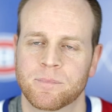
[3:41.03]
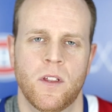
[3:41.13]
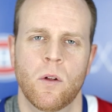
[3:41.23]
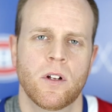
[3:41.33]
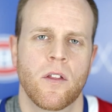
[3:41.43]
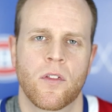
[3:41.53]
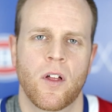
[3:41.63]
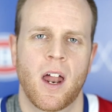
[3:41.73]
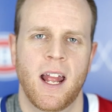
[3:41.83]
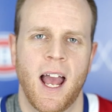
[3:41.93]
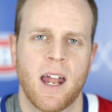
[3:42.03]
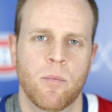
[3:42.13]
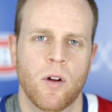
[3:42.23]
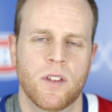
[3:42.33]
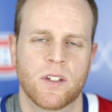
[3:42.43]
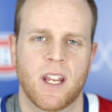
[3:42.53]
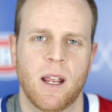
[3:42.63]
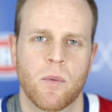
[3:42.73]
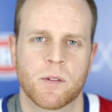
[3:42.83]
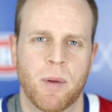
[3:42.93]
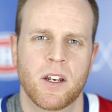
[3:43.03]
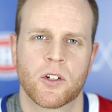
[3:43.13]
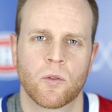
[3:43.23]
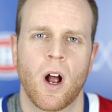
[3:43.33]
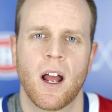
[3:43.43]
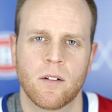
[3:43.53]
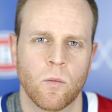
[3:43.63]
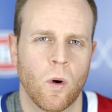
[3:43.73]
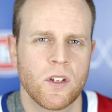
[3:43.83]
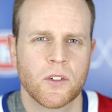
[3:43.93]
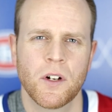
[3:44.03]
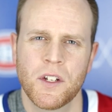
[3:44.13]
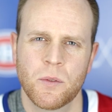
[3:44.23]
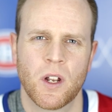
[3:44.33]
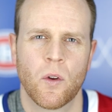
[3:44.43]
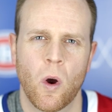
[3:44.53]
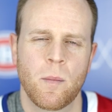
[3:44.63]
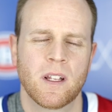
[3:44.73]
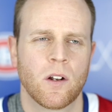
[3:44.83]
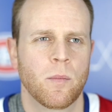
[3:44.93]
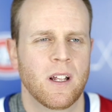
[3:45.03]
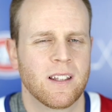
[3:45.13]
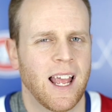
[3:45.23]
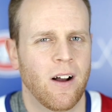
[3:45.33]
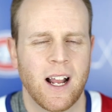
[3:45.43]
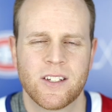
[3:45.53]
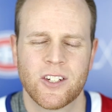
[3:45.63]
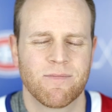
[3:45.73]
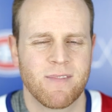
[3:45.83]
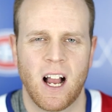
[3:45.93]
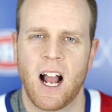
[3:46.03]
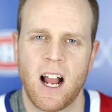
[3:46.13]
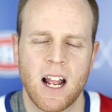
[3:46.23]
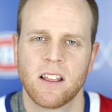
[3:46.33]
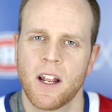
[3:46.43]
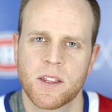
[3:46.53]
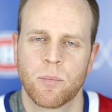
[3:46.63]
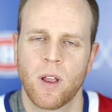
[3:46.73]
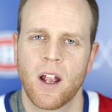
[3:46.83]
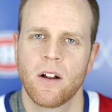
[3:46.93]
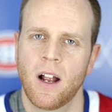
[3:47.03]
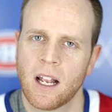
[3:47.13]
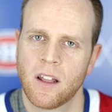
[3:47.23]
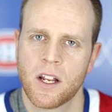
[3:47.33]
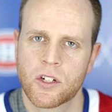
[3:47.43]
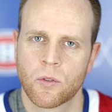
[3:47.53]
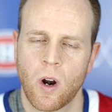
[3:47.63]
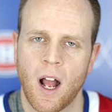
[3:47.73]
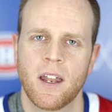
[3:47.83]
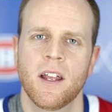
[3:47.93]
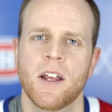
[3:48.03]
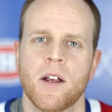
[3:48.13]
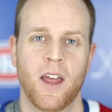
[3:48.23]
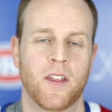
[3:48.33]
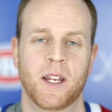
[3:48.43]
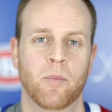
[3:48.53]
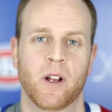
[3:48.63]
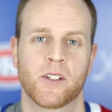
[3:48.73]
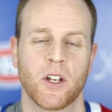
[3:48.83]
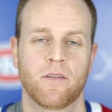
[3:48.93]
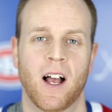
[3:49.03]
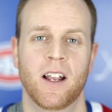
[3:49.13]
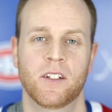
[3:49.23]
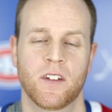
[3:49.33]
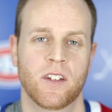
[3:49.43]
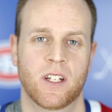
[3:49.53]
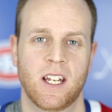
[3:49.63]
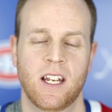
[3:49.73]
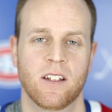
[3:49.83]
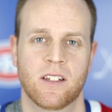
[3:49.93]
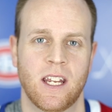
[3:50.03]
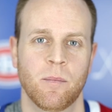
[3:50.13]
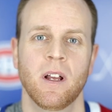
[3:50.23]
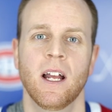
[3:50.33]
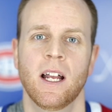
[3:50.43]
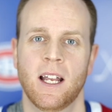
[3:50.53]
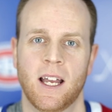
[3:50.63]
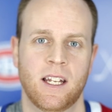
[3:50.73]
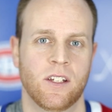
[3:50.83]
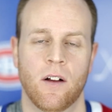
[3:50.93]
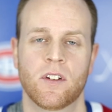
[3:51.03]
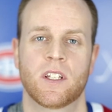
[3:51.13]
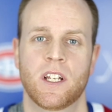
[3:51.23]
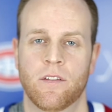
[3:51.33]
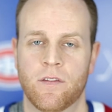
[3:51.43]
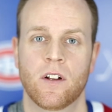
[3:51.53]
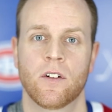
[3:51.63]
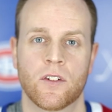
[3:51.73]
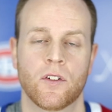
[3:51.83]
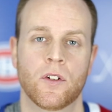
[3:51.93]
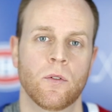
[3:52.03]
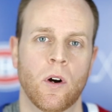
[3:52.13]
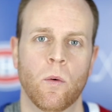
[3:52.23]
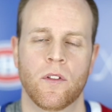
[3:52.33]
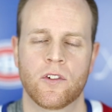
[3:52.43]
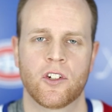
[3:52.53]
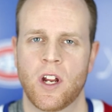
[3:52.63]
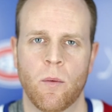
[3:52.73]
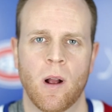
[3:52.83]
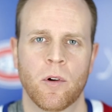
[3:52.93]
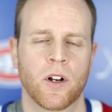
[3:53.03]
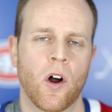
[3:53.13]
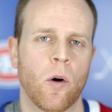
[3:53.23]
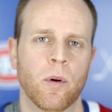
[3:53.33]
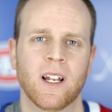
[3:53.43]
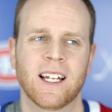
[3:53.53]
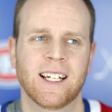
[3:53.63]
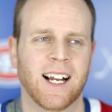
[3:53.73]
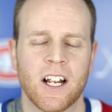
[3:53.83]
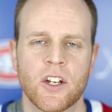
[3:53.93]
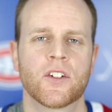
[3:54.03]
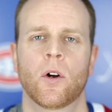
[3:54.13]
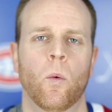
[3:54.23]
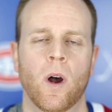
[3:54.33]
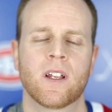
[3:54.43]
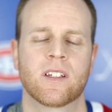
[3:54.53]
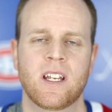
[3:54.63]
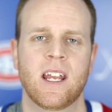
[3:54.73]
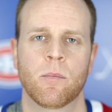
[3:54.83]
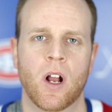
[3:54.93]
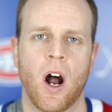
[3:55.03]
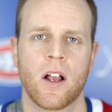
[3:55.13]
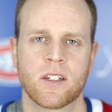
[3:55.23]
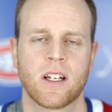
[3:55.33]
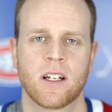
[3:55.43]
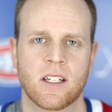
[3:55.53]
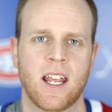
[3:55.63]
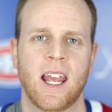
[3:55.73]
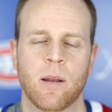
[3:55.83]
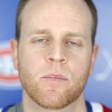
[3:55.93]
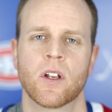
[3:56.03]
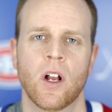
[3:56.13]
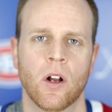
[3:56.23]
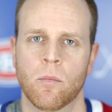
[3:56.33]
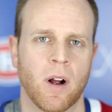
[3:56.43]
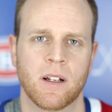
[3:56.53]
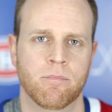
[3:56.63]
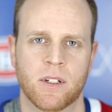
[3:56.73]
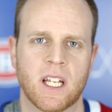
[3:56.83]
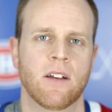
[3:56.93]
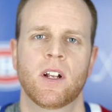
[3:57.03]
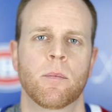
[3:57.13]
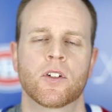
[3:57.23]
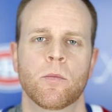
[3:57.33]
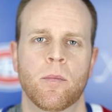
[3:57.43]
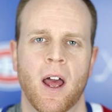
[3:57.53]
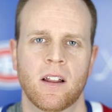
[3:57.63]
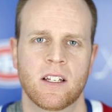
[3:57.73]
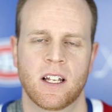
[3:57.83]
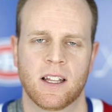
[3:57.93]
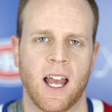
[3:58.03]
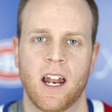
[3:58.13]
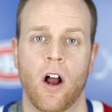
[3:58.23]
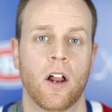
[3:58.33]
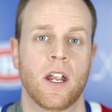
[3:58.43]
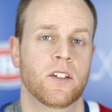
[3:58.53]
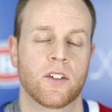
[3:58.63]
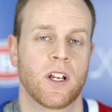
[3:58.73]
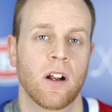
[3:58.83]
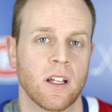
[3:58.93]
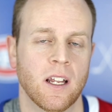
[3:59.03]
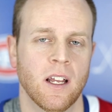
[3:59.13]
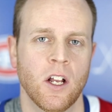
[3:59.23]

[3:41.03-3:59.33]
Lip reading: The only other thought I had about this game was Ben Sherratt was starting to annoy me a little bit. Now, I like the player. I like Sherratt. I think he brings good value to this Canadiens team. And he's obviously a fierce duo with Shea Weber and all. But I just don't want to see him costing us games by giving up stupid penalties like that unnecessarily.